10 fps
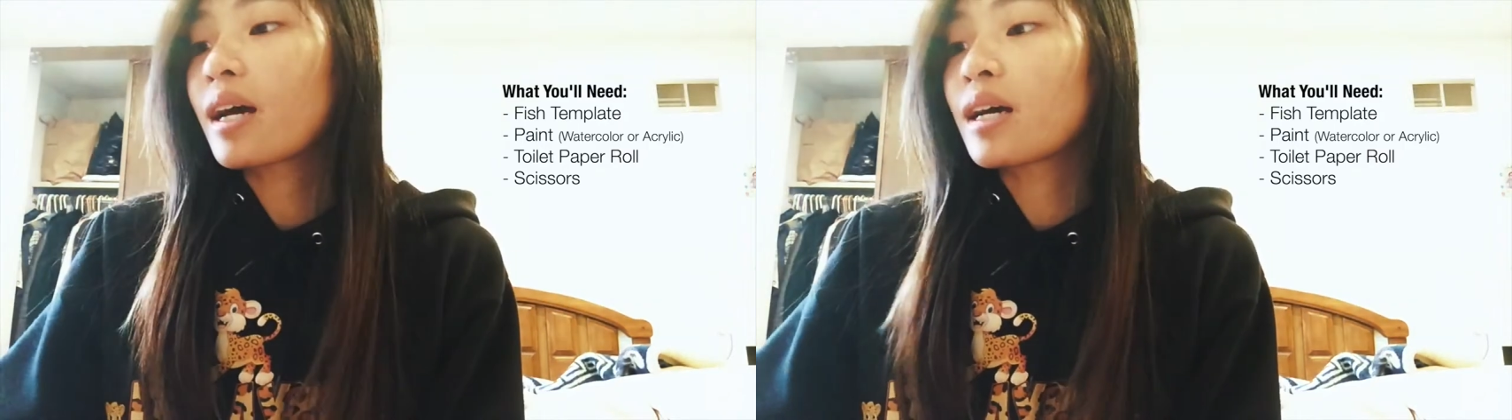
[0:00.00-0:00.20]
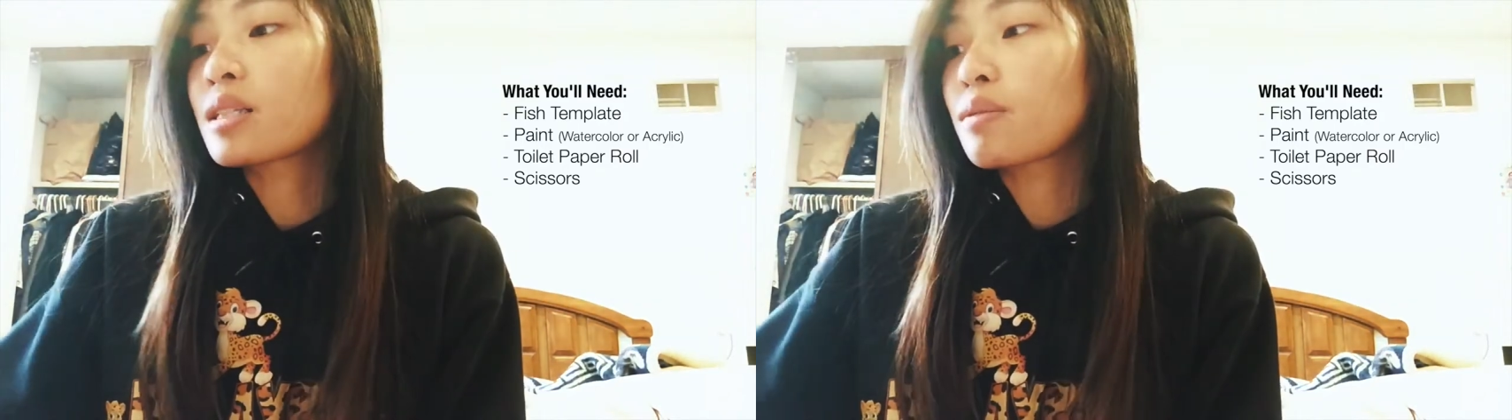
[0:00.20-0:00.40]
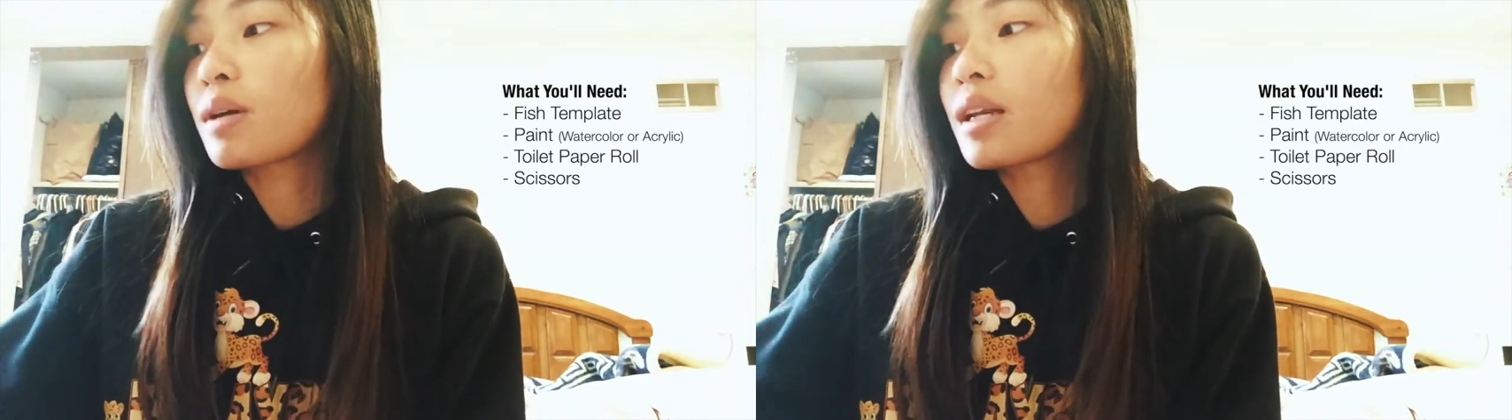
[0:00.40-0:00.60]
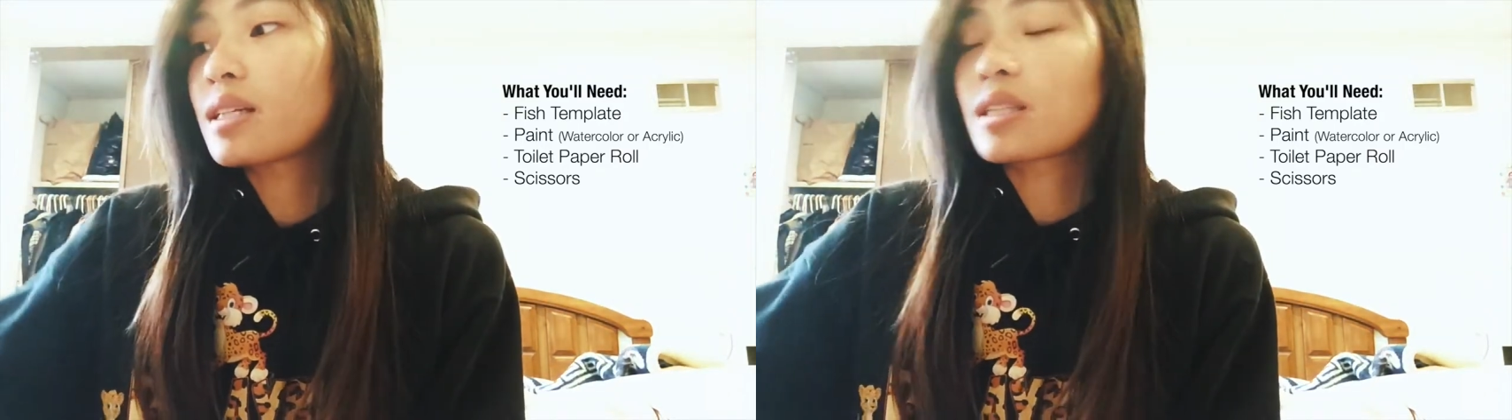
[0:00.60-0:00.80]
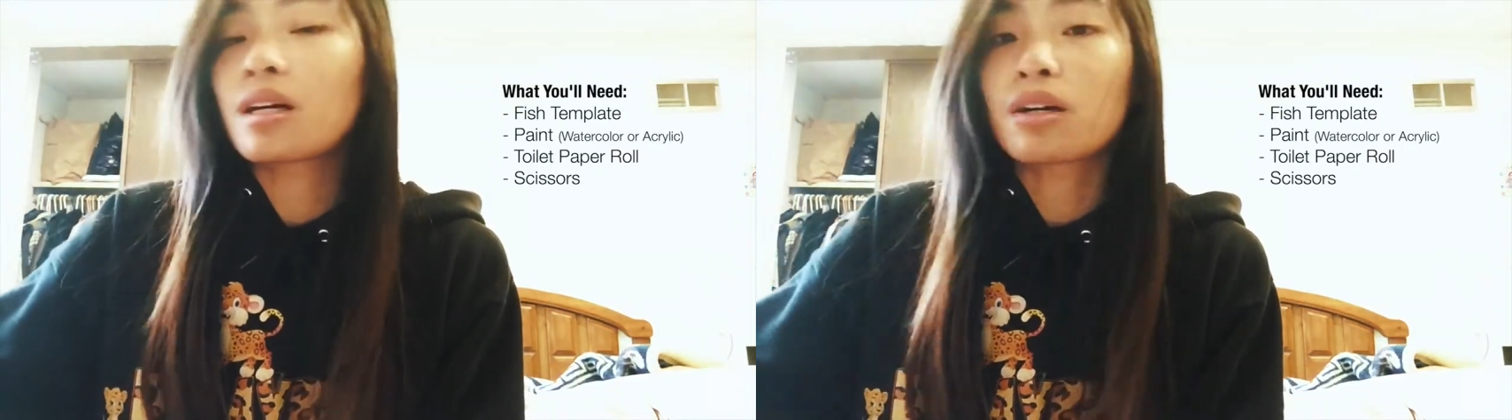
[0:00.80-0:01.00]
as well
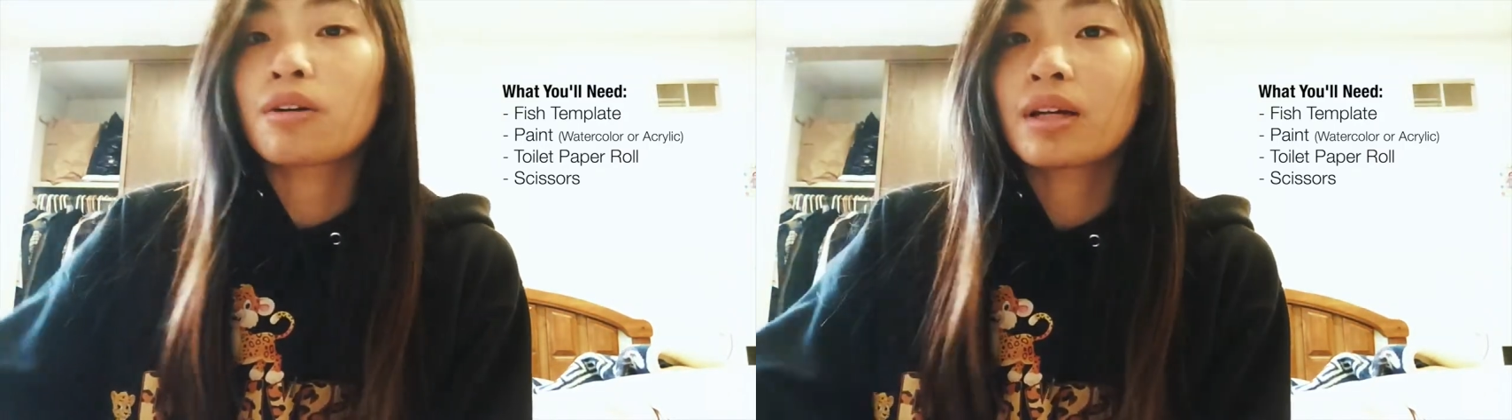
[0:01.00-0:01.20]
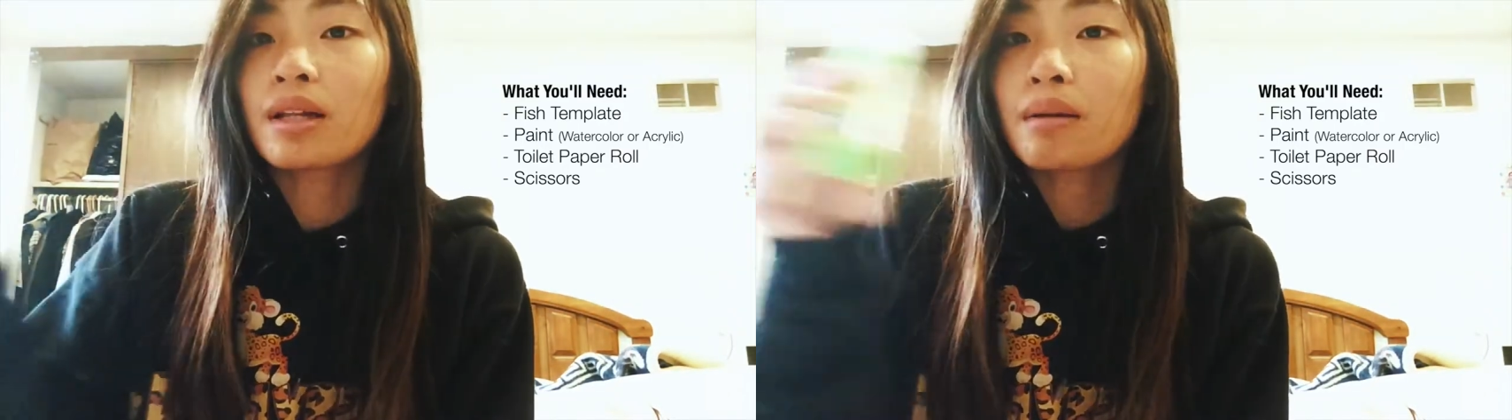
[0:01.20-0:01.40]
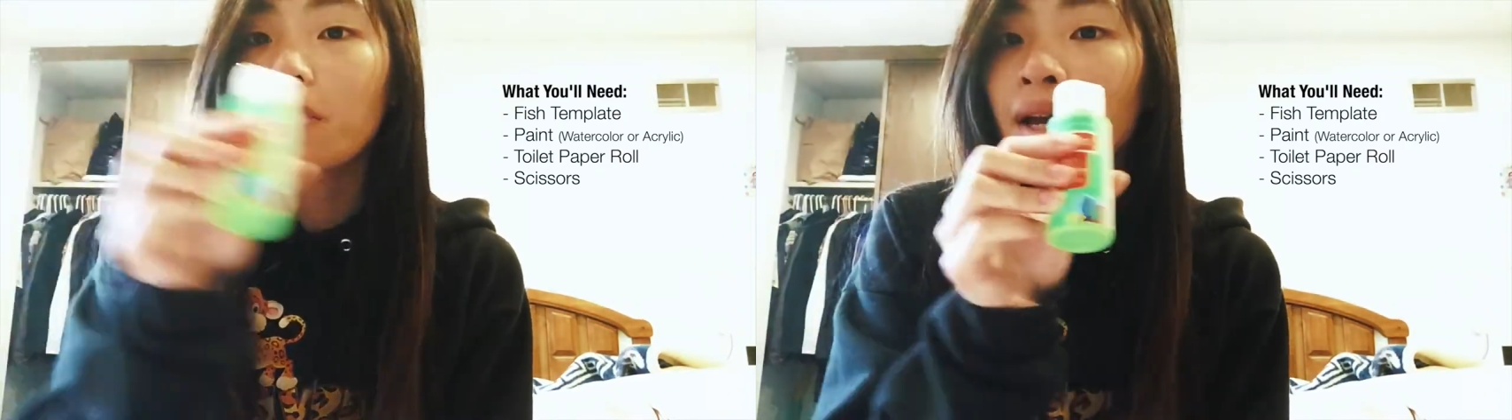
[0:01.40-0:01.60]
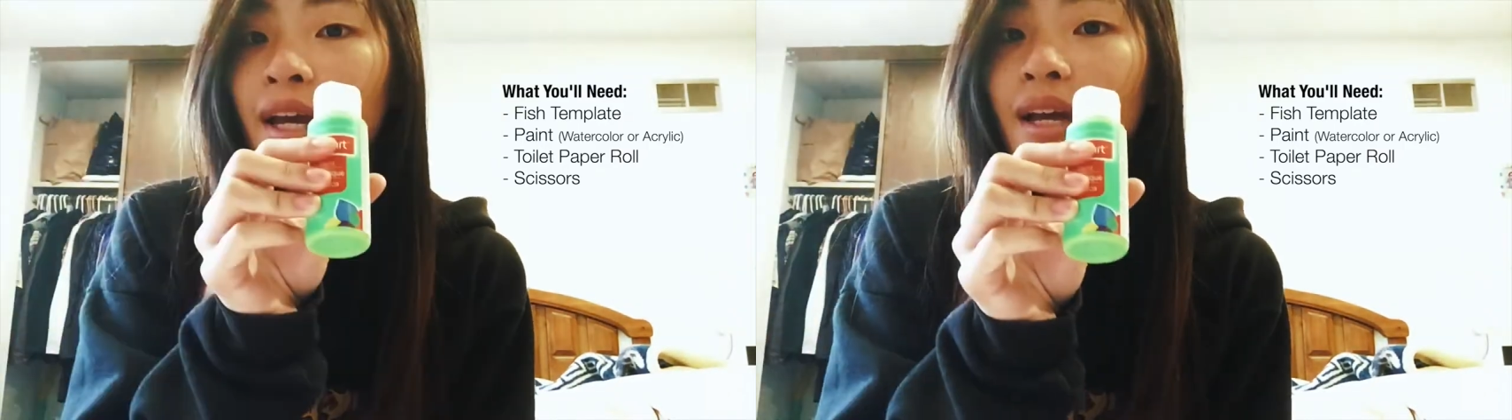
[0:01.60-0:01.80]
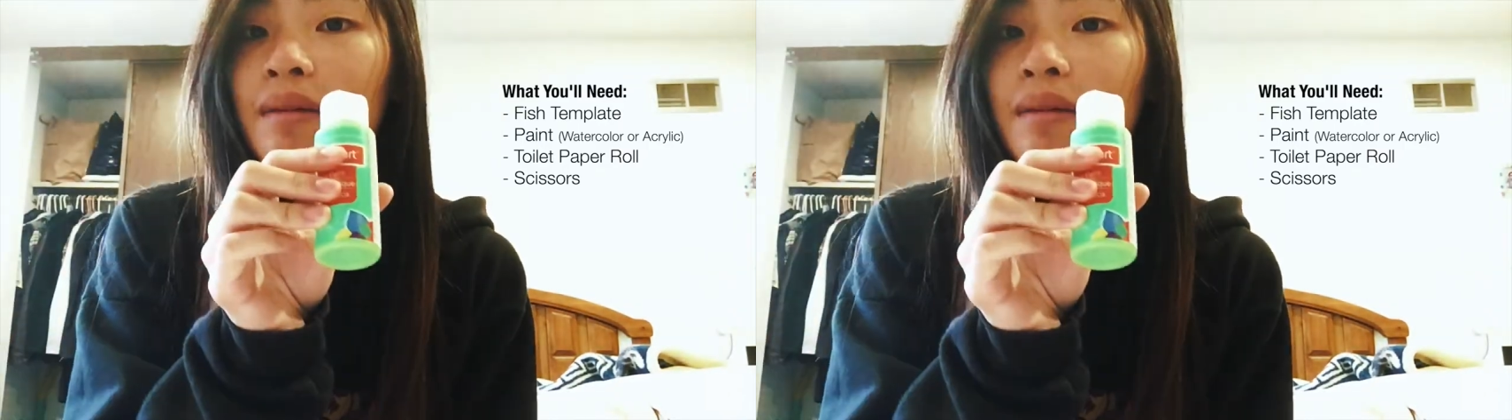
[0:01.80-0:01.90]
as acrylic paint.